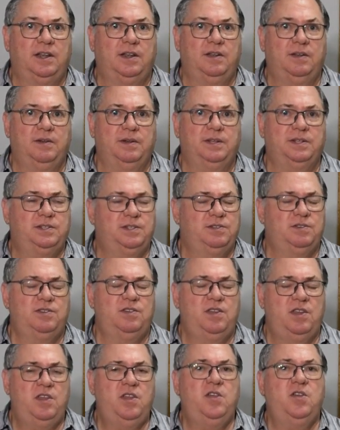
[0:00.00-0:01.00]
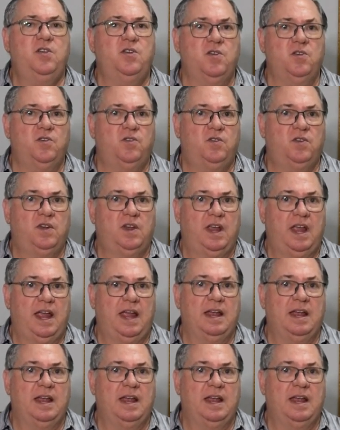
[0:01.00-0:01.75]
is huge